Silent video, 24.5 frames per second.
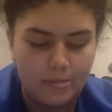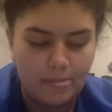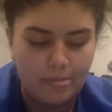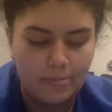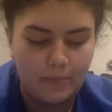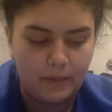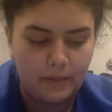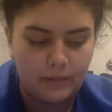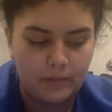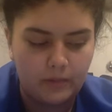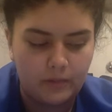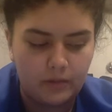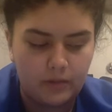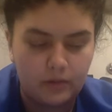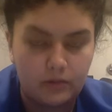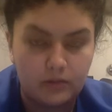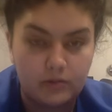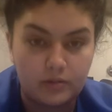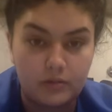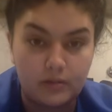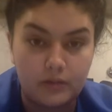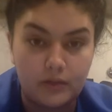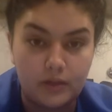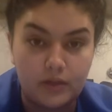and we would
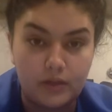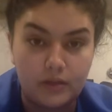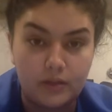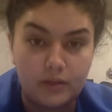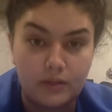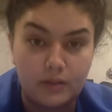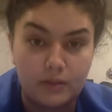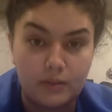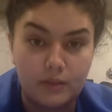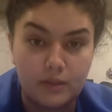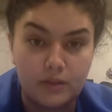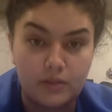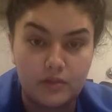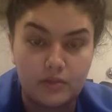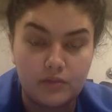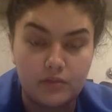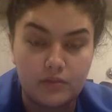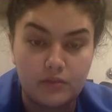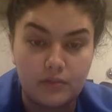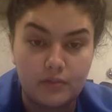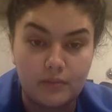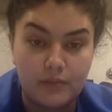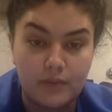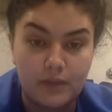also evaluate the patient
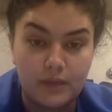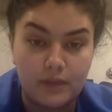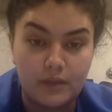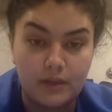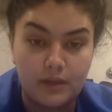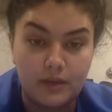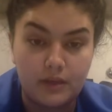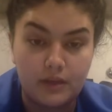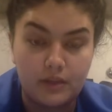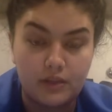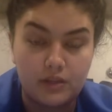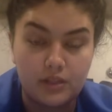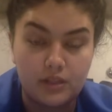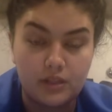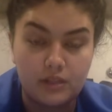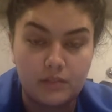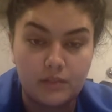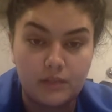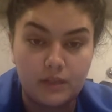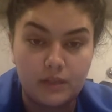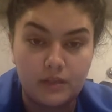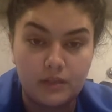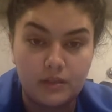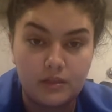for chest
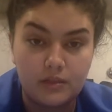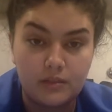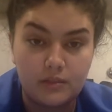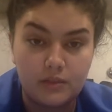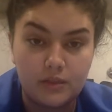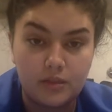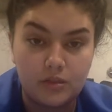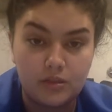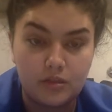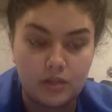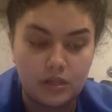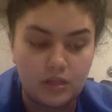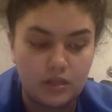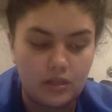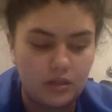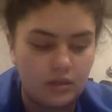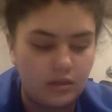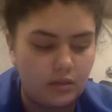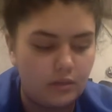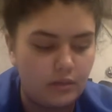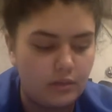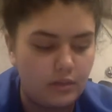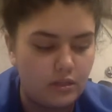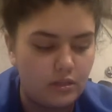pain to make sure that
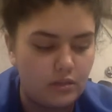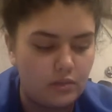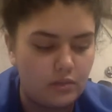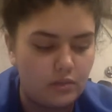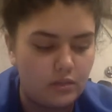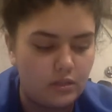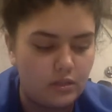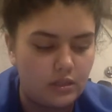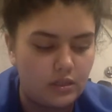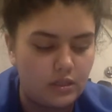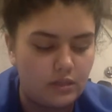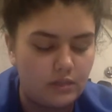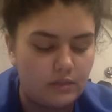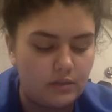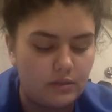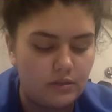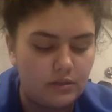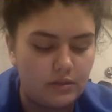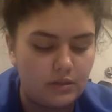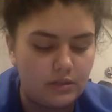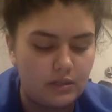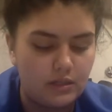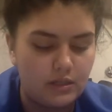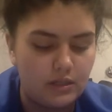the patient wasn't
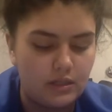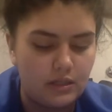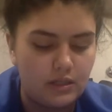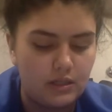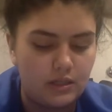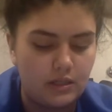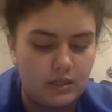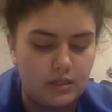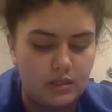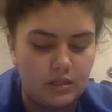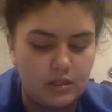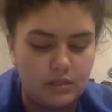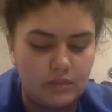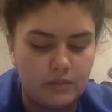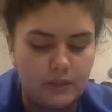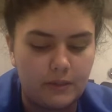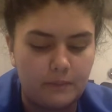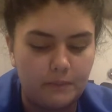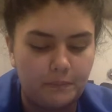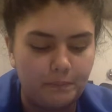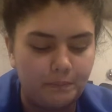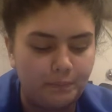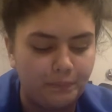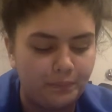experiencing any chest
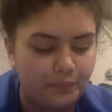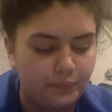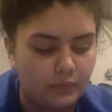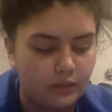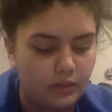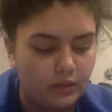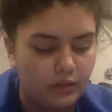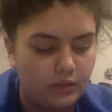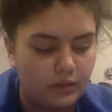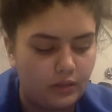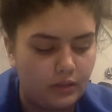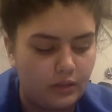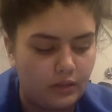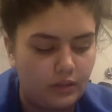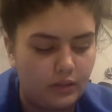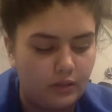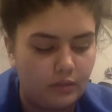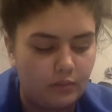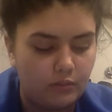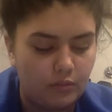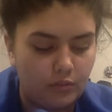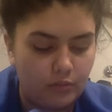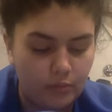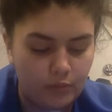pain.
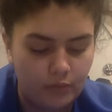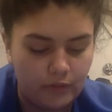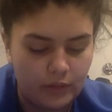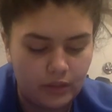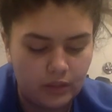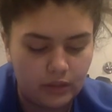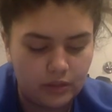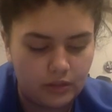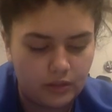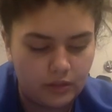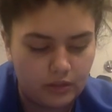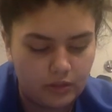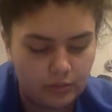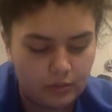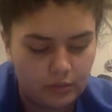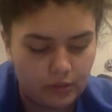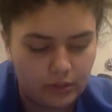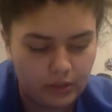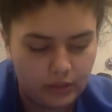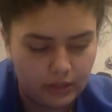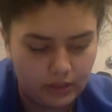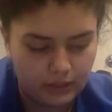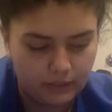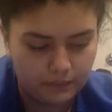But moving on to
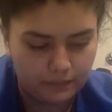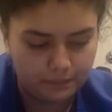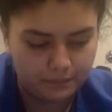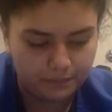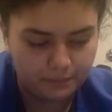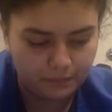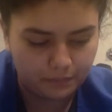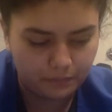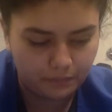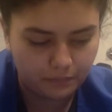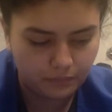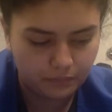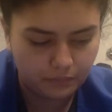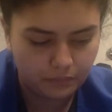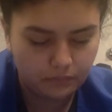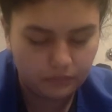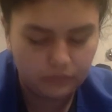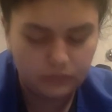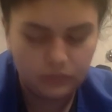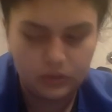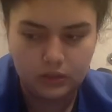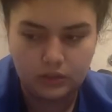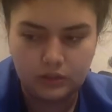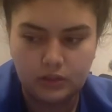tuberculin.
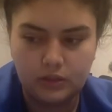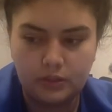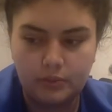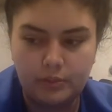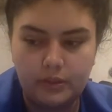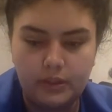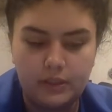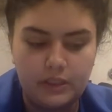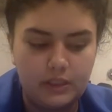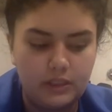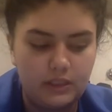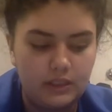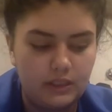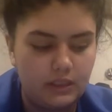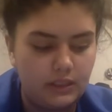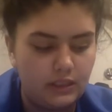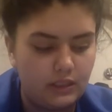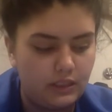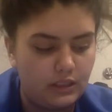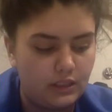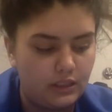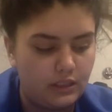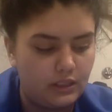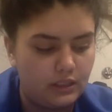Tuberculin
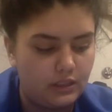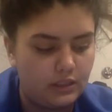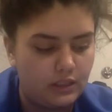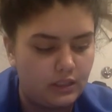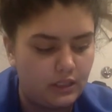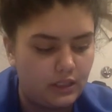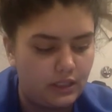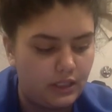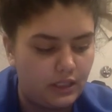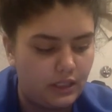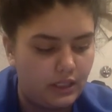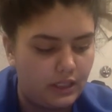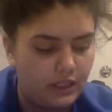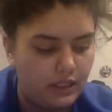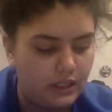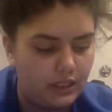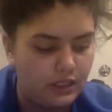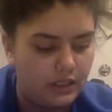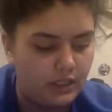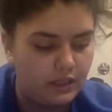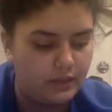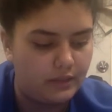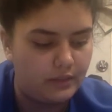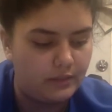is a
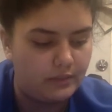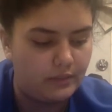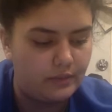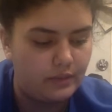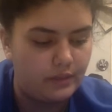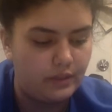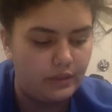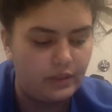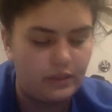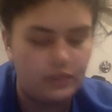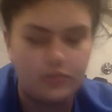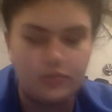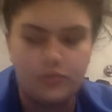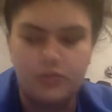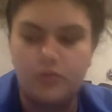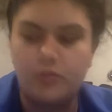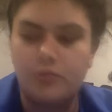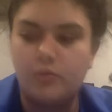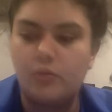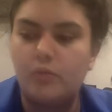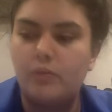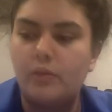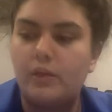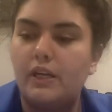
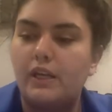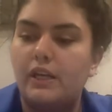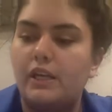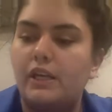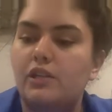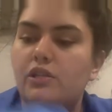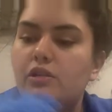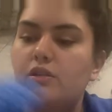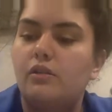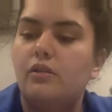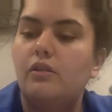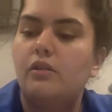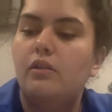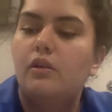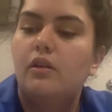intradermal medication.